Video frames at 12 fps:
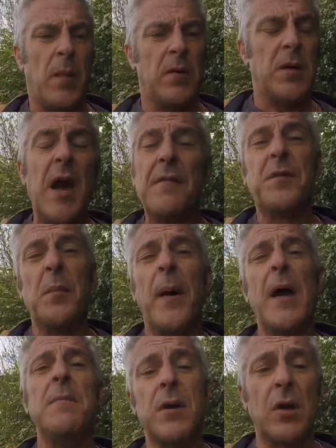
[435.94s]
You have to
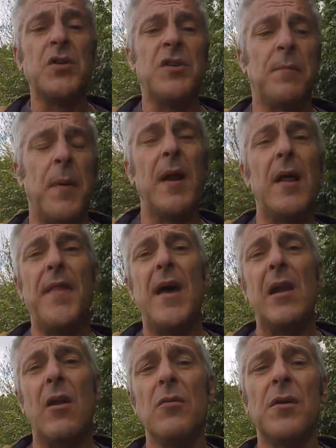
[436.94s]
pay because you've been there
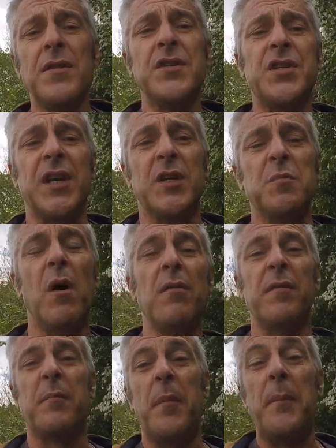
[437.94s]
longer than 6
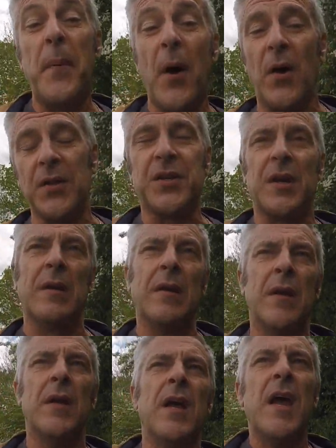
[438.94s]
months, but
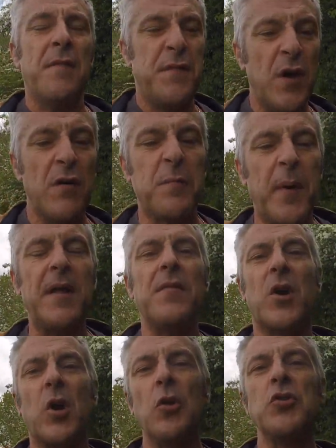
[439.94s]
if you've been in the
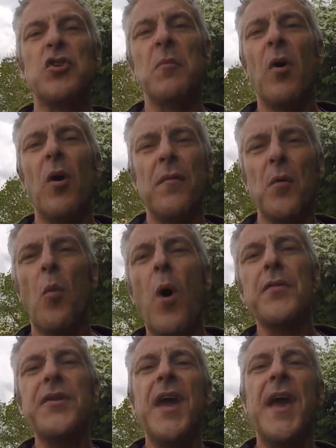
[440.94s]
country more than
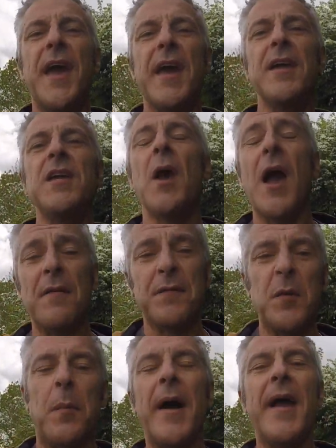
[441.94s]
1 year, you have
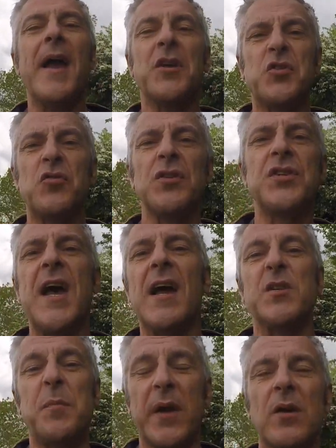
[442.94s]
to pay extra
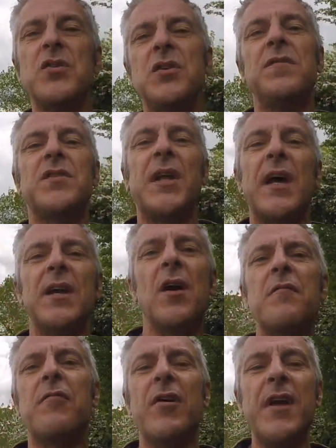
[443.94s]
tax because you've stayed
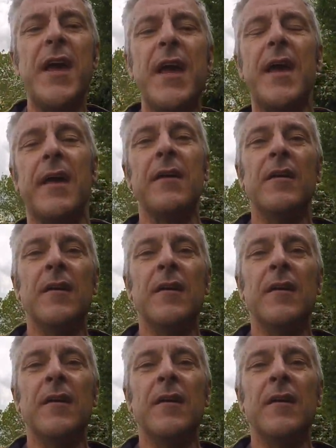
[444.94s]
over a year,